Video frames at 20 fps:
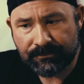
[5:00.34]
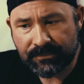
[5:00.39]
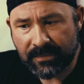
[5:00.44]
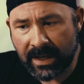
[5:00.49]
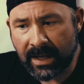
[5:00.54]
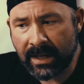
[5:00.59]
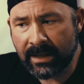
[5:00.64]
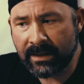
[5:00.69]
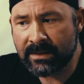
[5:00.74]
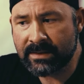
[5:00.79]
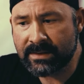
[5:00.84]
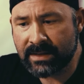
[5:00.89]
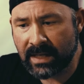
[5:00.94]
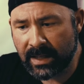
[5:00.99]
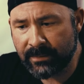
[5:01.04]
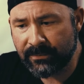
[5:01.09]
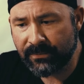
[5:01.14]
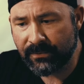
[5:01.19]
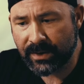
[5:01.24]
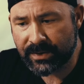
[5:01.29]
And it's
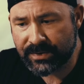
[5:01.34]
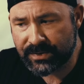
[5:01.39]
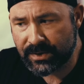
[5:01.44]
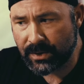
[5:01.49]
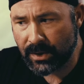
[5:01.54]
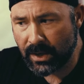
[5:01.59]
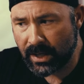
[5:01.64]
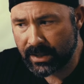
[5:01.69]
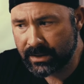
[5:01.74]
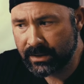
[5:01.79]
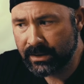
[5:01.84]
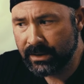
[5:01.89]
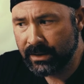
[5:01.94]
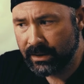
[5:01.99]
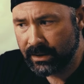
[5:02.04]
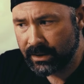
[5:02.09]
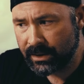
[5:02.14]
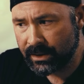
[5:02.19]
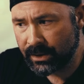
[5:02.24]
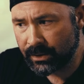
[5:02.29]
time for us to not,
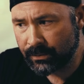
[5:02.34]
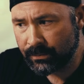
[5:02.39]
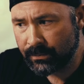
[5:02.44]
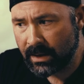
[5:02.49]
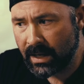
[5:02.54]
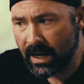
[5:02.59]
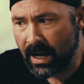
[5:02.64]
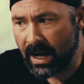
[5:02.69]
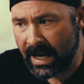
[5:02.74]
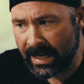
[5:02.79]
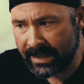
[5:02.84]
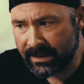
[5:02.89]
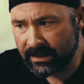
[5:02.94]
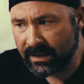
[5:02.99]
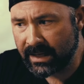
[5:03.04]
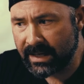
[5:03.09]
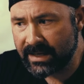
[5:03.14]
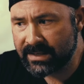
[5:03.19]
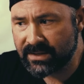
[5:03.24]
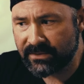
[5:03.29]

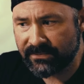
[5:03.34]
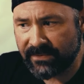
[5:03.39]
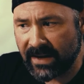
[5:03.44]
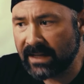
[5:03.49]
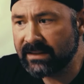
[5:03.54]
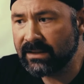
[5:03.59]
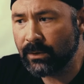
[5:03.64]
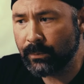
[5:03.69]
idolize the fact